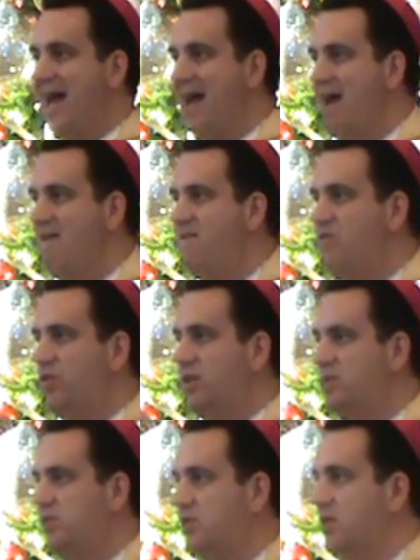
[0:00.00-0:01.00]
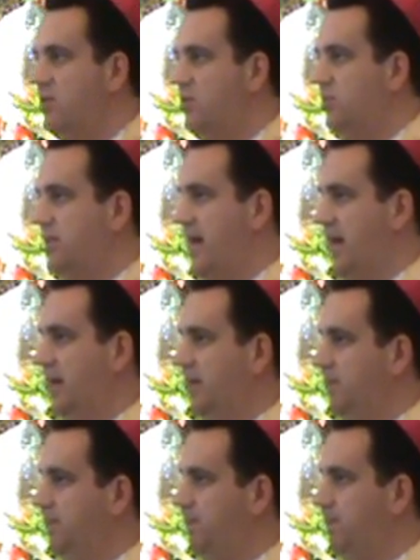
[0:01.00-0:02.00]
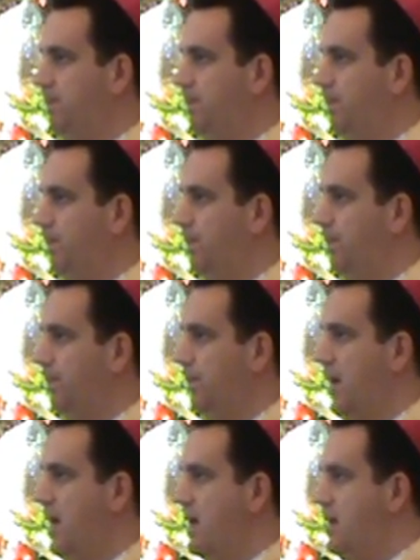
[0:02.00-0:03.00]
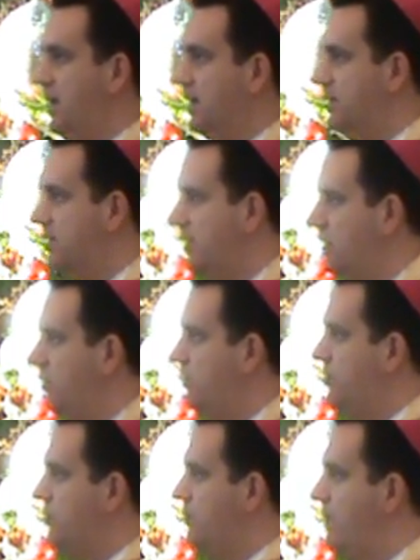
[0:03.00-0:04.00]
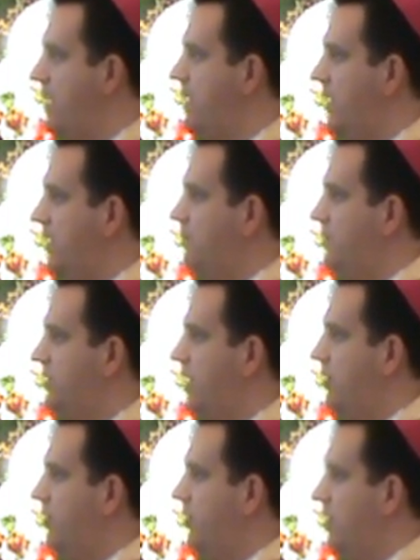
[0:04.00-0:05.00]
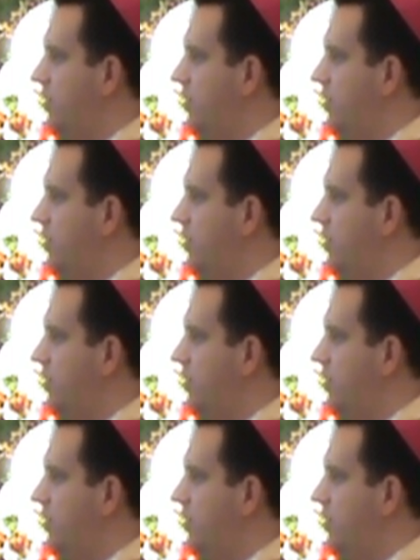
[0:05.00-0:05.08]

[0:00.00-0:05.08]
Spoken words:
every single day. He continues to make himself